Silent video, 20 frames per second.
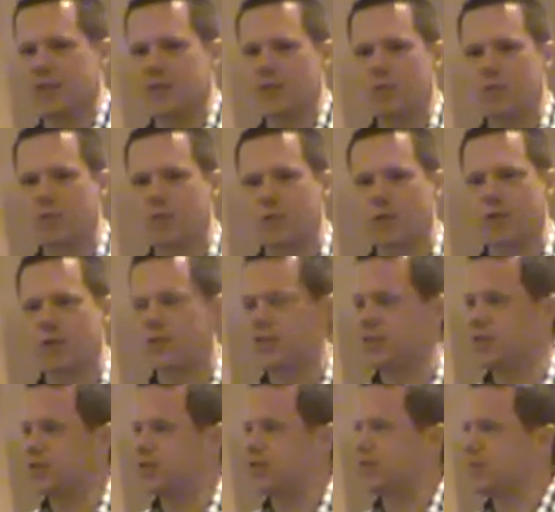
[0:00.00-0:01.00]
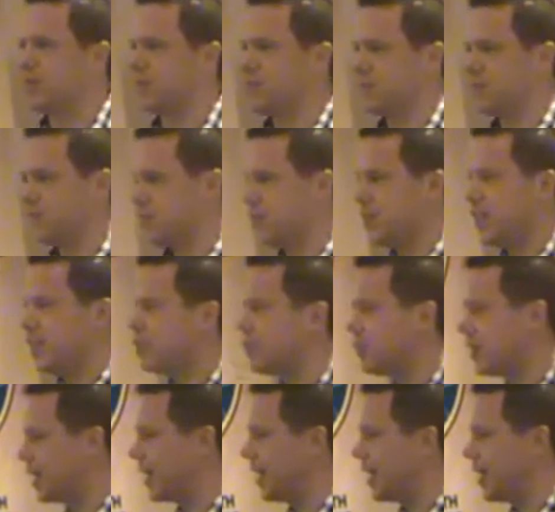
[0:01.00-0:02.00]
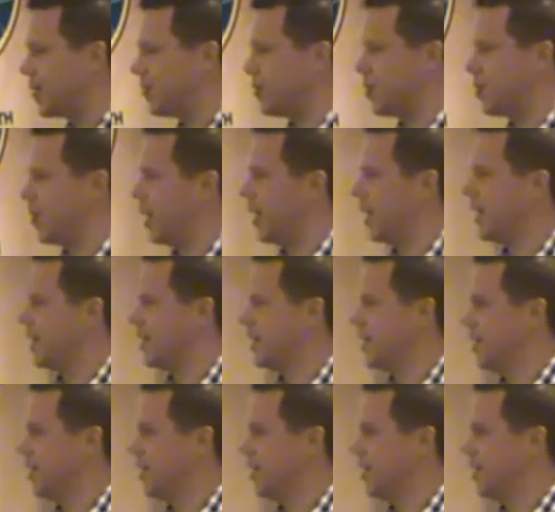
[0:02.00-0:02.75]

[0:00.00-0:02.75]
supporting each other, literally in every way.